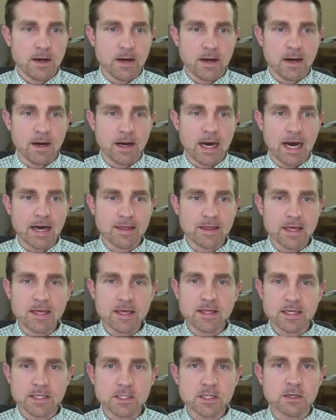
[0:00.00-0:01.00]
Uh, I
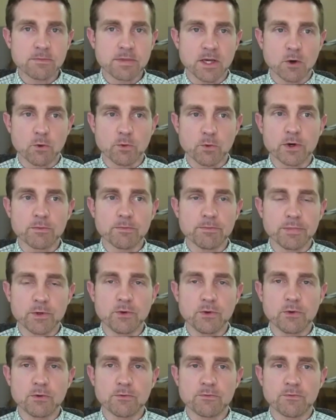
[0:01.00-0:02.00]
think this could be a real
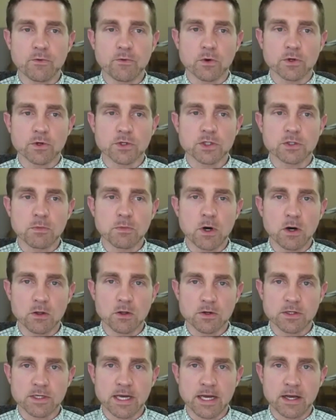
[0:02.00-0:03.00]
boon for
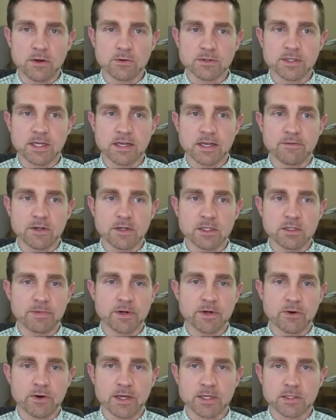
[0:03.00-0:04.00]
smaller towns that have
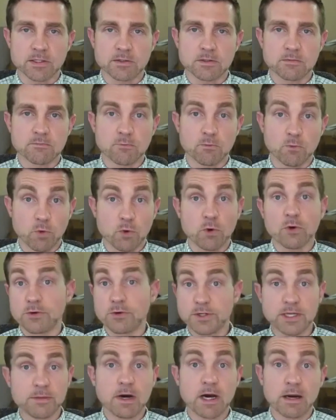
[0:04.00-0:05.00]
experienced rural
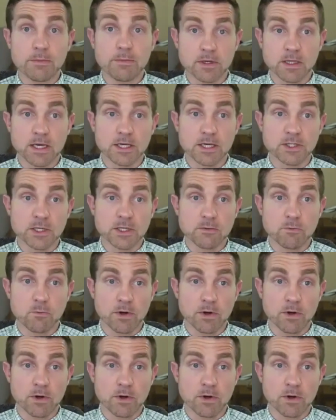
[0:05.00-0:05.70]
depopulation,